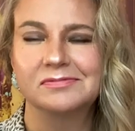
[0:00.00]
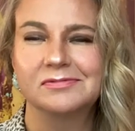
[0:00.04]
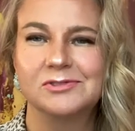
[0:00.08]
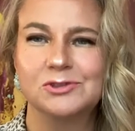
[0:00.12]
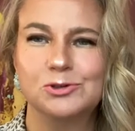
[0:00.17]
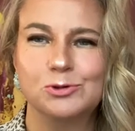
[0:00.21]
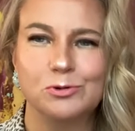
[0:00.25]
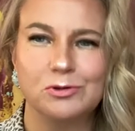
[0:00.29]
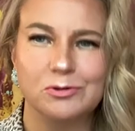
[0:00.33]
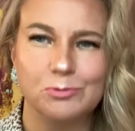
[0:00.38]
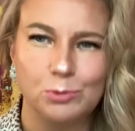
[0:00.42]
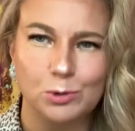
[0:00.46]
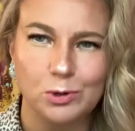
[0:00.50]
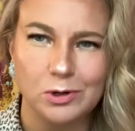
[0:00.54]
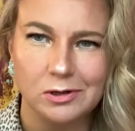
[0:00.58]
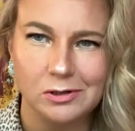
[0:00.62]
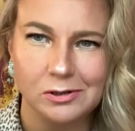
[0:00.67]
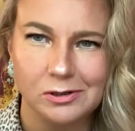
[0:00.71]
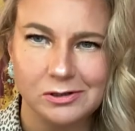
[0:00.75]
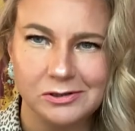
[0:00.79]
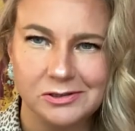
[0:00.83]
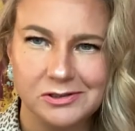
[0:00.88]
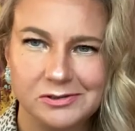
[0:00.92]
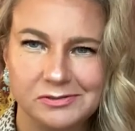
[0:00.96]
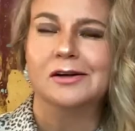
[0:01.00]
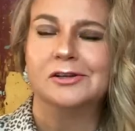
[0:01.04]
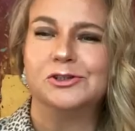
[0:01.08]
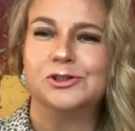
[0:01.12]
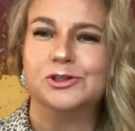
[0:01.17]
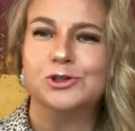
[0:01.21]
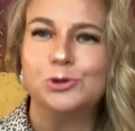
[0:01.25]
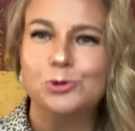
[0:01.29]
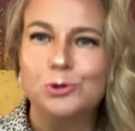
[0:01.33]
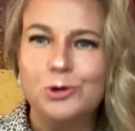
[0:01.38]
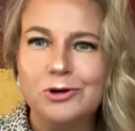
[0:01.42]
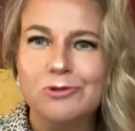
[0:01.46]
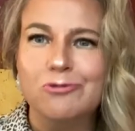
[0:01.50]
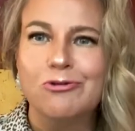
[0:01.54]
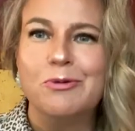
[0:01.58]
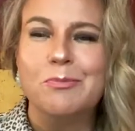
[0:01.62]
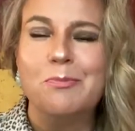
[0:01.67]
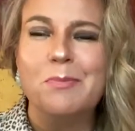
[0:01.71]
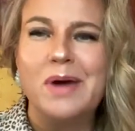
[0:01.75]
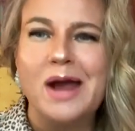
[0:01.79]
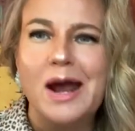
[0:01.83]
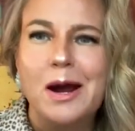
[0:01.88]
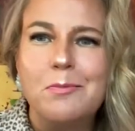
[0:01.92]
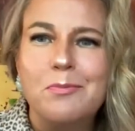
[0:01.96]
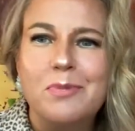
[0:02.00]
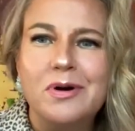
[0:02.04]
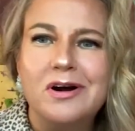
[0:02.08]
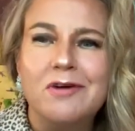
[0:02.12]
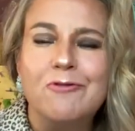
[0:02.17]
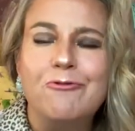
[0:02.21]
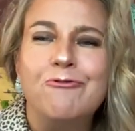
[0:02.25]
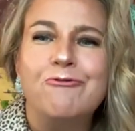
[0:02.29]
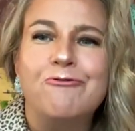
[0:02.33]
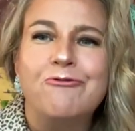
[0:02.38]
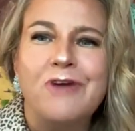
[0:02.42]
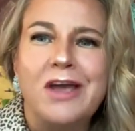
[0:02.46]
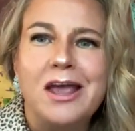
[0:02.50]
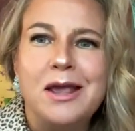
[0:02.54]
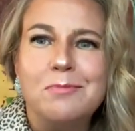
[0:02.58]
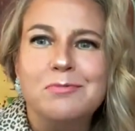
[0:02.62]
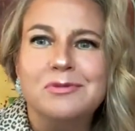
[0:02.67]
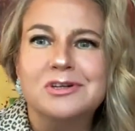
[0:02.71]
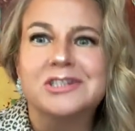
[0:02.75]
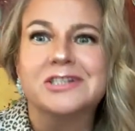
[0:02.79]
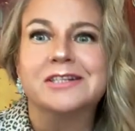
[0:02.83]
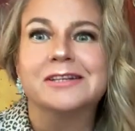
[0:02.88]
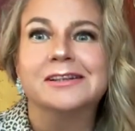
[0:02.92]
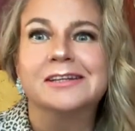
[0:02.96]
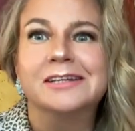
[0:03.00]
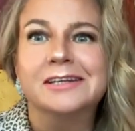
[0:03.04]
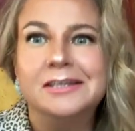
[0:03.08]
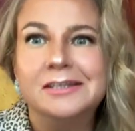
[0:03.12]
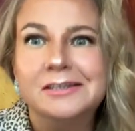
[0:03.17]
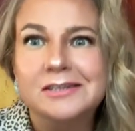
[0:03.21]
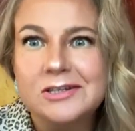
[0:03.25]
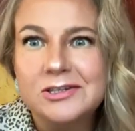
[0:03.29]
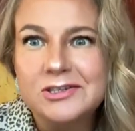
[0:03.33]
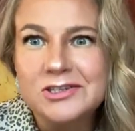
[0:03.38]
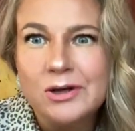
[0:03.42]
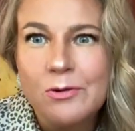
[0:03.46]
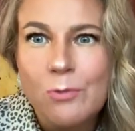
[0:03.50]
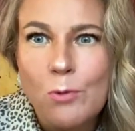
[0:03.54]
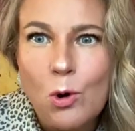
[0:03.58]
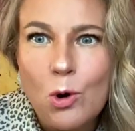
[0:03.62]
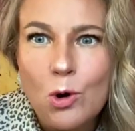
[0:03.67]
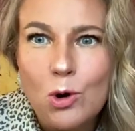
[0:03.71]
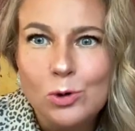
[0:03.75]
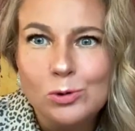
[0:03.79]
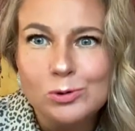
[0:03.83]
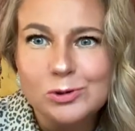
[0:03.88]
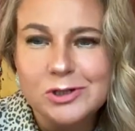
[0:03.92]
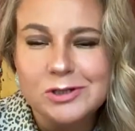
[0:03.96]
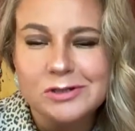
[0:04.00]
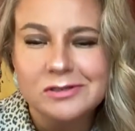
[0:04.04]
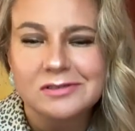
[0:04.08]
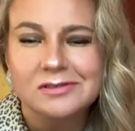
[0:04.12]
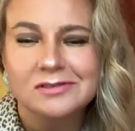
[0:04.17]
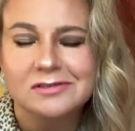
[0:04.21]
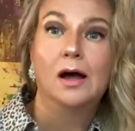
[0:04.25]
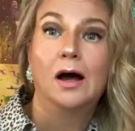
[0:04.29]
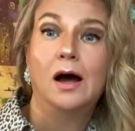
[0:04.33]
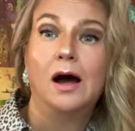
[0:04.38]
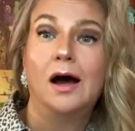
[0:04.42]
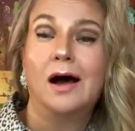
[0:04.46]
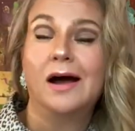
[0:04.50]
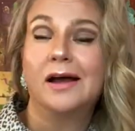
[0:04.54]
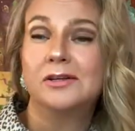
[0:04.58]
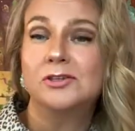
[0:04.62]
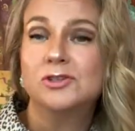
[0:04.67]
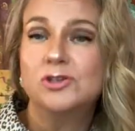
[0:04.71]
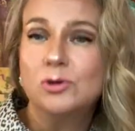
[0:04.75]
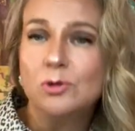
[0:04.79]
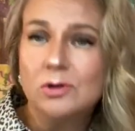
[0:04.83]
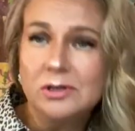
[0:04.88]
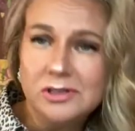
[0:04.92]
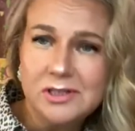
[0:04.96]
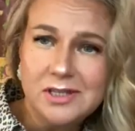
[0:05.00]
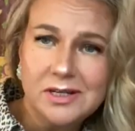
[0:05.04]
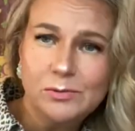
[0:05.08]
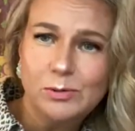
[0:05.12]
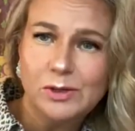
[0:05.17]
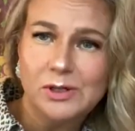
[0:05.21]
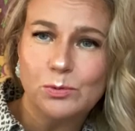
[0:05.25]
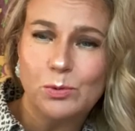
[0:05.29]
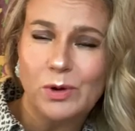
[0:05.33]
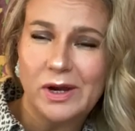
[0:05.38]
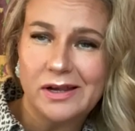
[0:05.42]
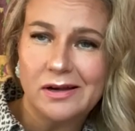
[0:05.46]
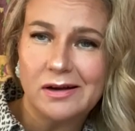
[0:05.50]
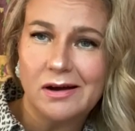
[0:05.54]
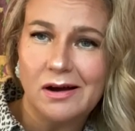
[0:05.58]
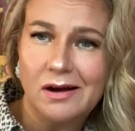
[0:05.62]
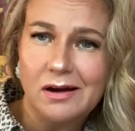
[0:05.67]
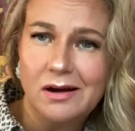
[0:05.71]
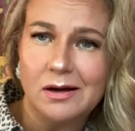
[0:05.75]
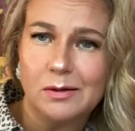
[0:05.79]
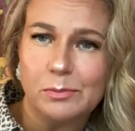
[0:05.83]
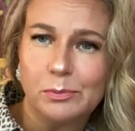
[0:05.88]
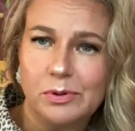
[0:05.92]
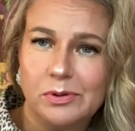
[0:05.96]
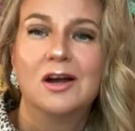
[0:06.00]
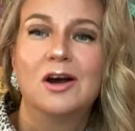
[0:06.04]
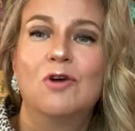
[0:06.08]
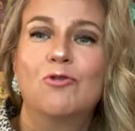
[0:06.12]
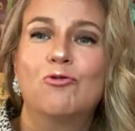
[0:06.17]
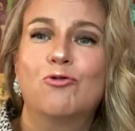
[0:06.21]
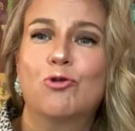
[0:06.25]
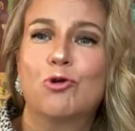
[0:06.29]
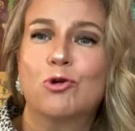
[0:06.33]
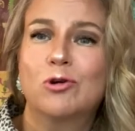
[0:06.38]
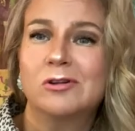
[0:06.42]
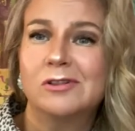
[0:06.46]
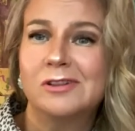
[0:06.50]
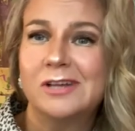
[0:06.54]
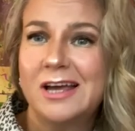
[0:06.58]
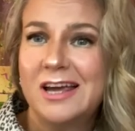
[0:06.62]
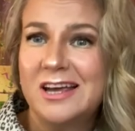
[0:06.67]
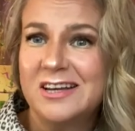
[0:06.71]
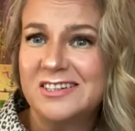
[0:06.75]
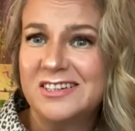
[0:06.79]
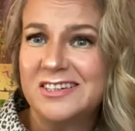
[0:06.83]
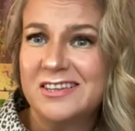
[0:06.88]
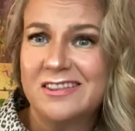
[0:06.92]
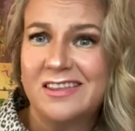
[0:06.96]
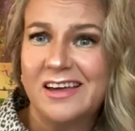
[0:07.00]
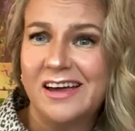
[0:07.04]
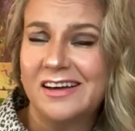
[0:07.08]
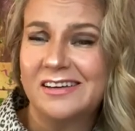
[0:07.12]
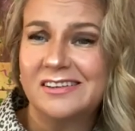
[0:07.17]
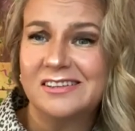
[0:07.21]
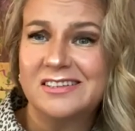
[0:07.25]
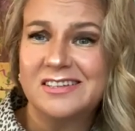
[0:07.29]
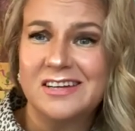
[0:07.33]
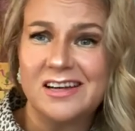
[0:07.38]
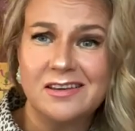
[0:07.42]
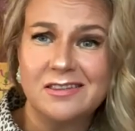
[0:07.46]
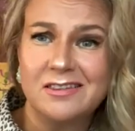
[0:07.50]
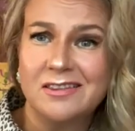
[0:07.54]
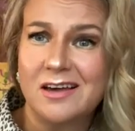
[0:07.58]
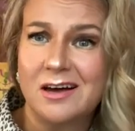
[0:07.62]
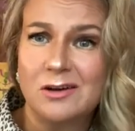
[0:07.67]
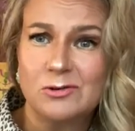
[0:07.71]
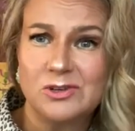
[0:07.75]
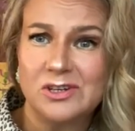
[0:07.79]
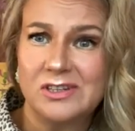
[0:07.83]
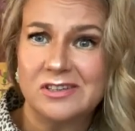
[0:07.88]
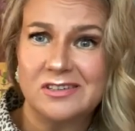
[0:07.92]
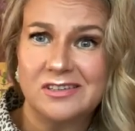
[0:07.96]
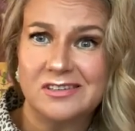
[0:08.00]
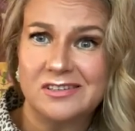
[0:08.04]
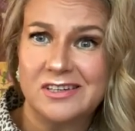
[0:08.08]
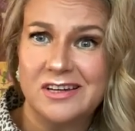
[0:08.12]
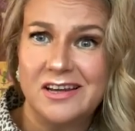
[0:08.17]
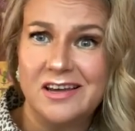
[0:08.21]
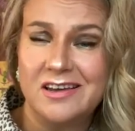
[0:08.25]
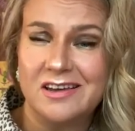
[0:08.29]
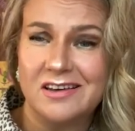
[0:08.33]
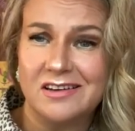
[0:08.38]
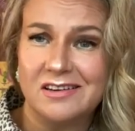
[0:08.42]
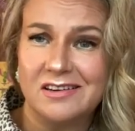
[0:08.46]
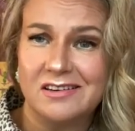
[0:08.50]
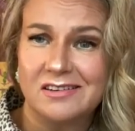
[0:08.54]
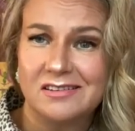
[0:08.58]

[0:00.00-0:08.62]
to the world. Do you remember famous Linda's quote? I don't even wake up for less than 10,000 a day.